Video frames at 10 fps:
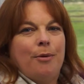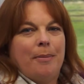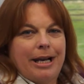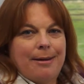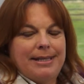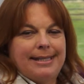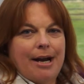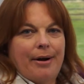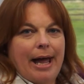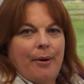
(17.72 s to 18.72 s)
my name is
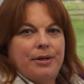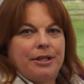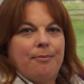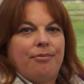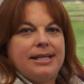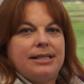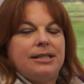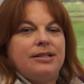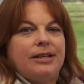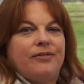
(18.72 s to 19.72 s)
Sarah Howard. I'm President
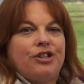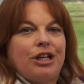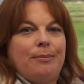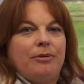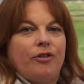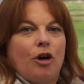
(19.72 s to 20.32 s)
of Suffolk Chamber of